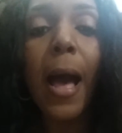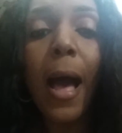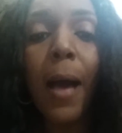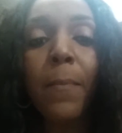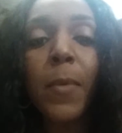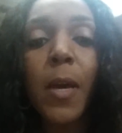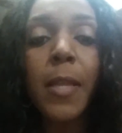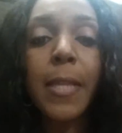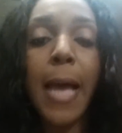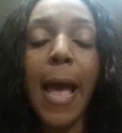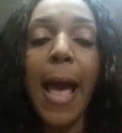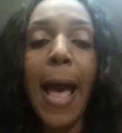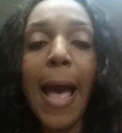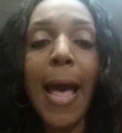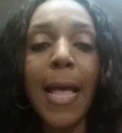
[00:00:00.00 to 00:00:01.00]
I'm gonna
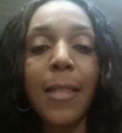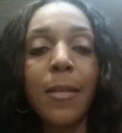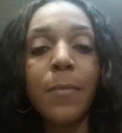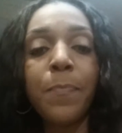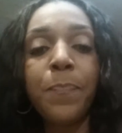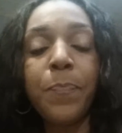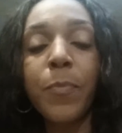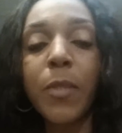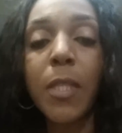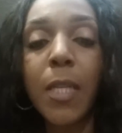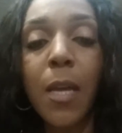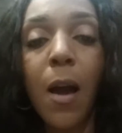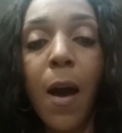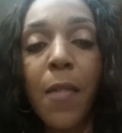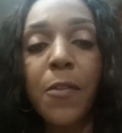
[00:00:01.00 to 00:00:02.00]
add
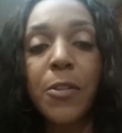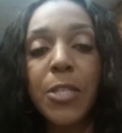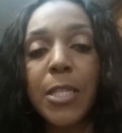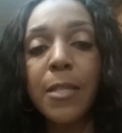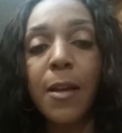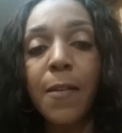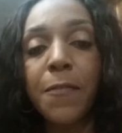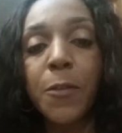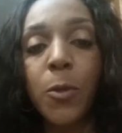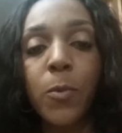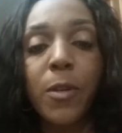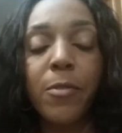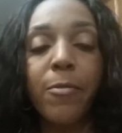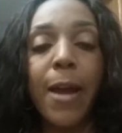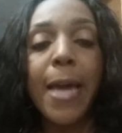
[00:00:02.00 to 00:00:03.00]
the other stuff
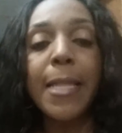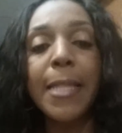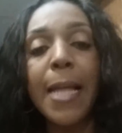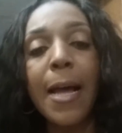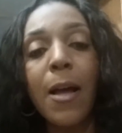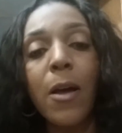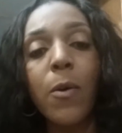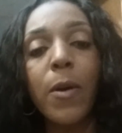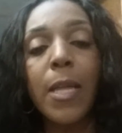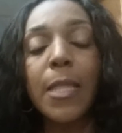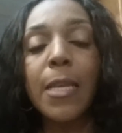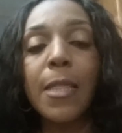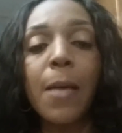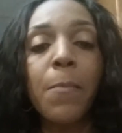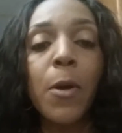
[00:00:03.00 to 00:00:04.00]
to it right now, and
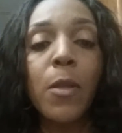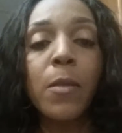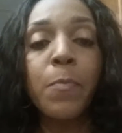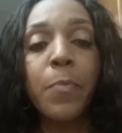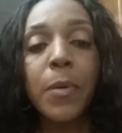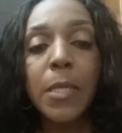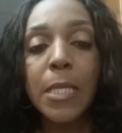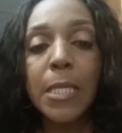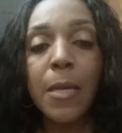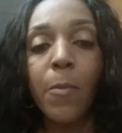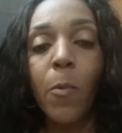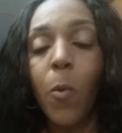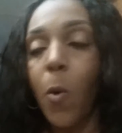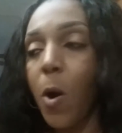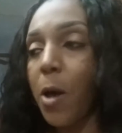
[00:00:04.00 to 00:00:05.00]
then I'm gonna put
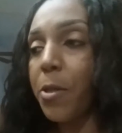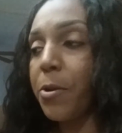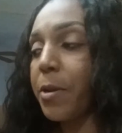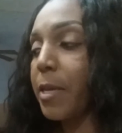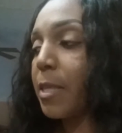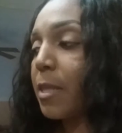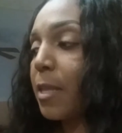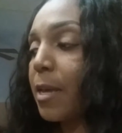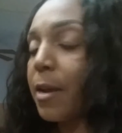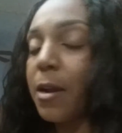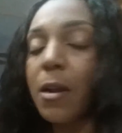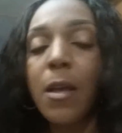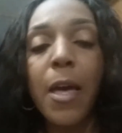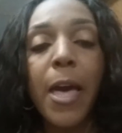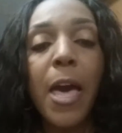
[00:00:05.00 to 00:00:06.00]
some water in
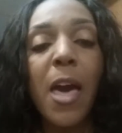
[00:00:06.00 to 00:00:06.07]
there